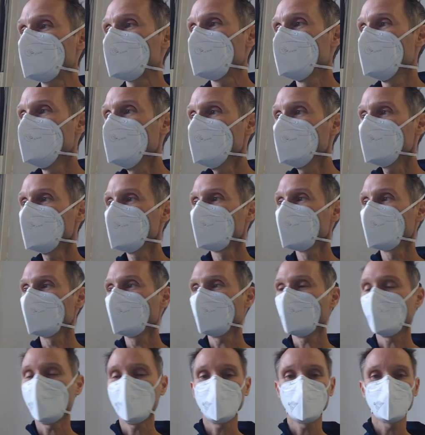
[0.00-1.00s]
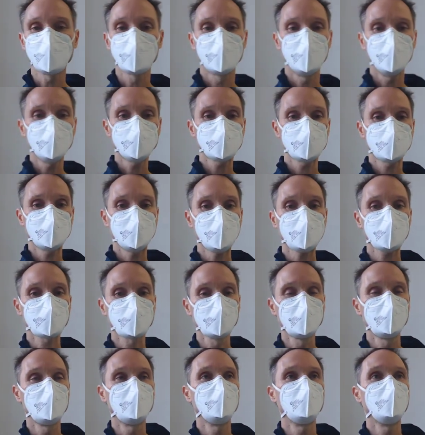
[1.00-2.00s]
hero of this
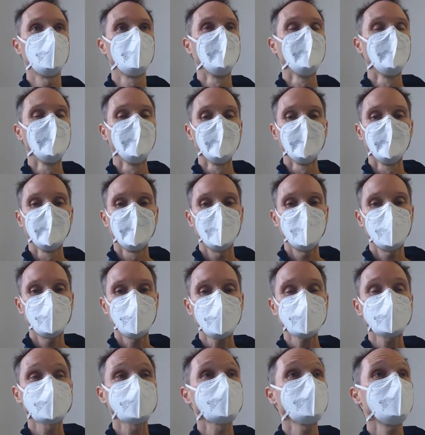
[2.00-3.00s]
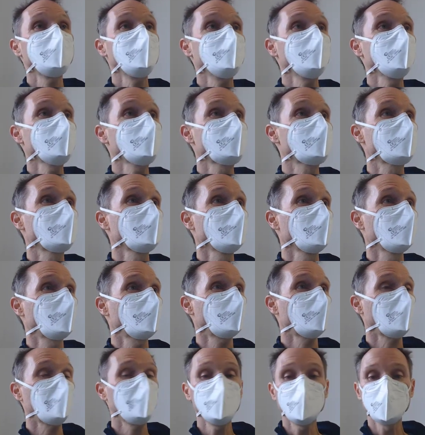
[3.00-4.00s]
lecture. And that is the
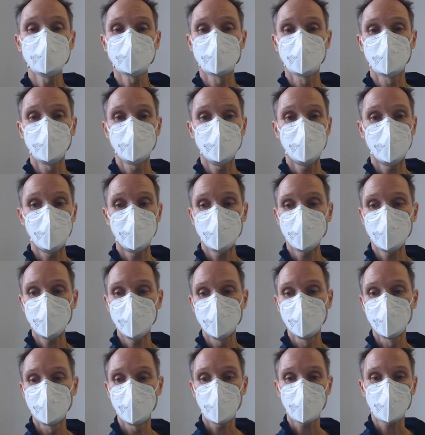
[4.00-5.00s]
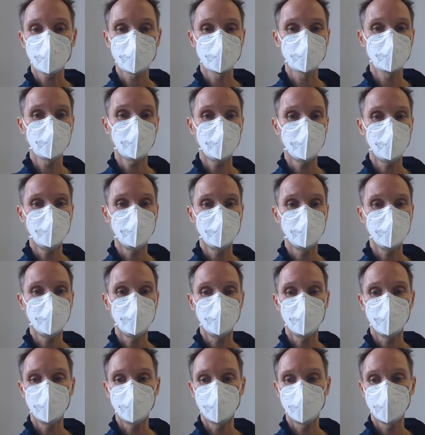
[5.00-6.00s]
famous banana in a box
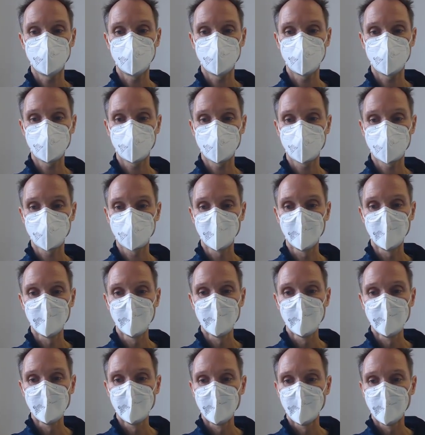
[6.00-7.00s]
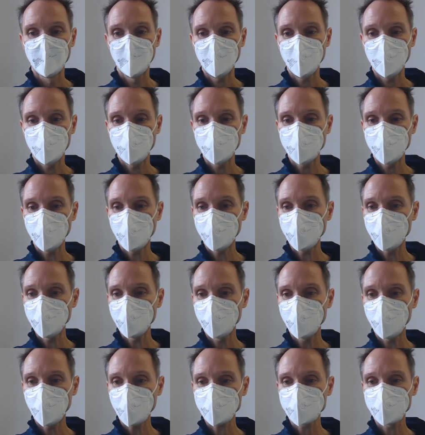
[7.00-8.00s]
binding. Banana in a
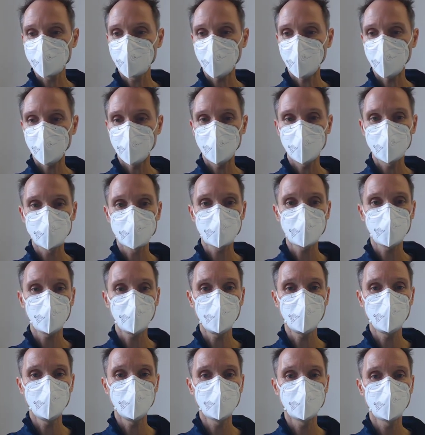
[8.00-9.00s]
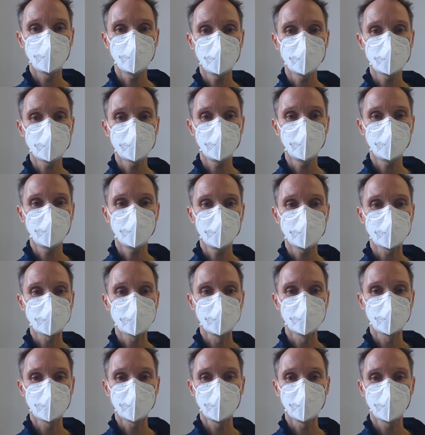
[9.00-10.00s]
box binding is called because of its
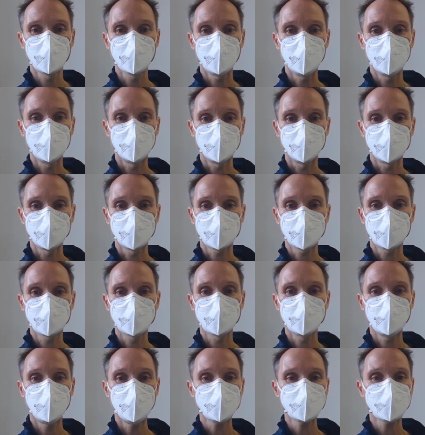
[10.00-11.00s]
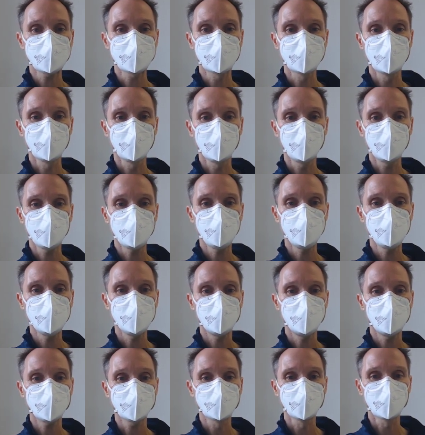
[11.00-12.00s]
look and feel. Let's go
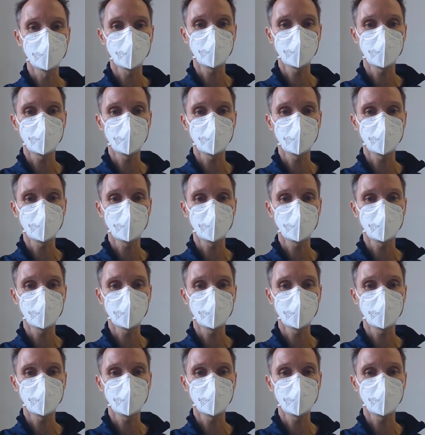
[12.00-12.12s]
here to the